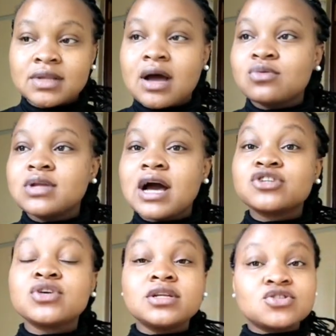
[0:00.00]
I would
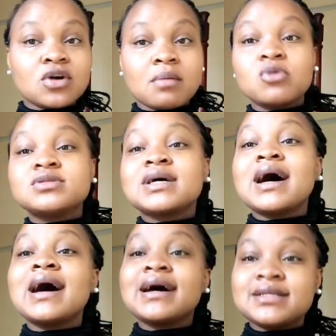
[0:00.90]
actually talk about
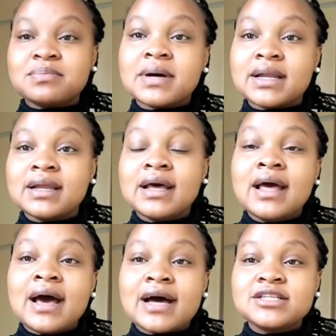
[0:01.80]
heartburn.
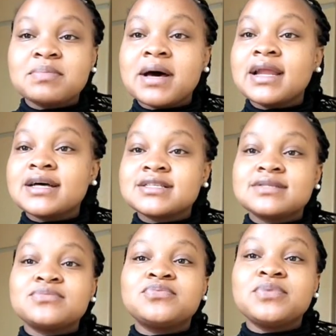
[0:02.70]
Heartburn
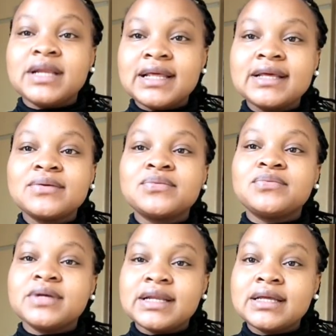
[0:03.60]
has really,
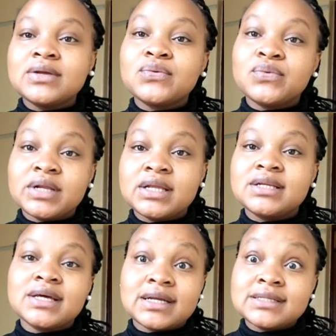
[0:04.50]
really, really
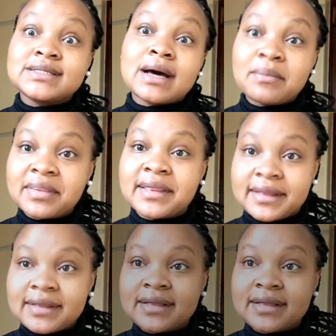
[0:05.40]
done something.